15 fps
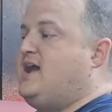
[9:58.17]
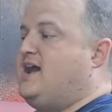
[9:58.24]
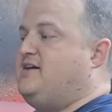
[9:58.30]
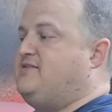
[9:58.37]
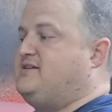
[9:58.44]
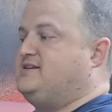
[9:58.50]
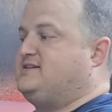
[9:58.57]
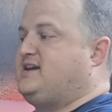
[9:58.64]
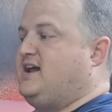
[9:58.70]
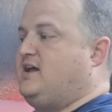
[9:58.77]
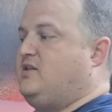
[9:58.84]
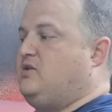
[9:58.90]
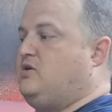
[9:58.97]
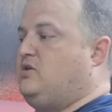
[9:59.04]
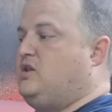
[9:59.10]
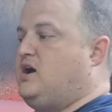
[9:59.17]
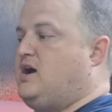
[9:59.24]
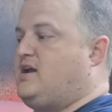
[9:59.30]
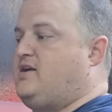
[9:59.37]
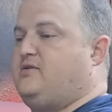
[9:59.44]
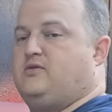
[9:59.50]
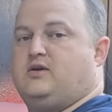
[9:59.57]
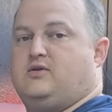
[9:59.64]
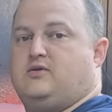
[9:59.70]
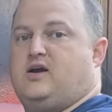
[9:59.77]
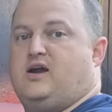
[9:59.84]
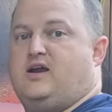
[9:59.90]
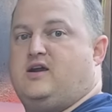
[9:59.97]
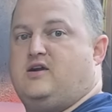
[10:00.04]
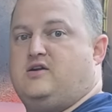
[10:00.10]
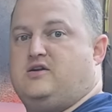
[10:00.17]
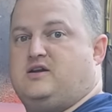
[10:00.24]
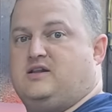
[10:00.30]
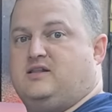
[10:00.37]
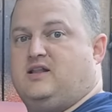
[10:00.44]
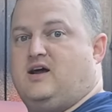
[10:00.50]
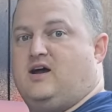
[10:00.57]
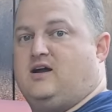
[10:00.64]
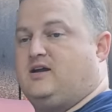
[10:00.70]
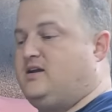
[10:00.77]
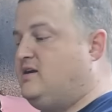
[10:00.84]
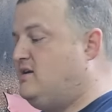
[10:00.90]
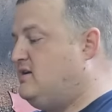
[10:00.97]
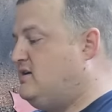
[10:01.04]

And then it's got a little locking ring right here you can lock.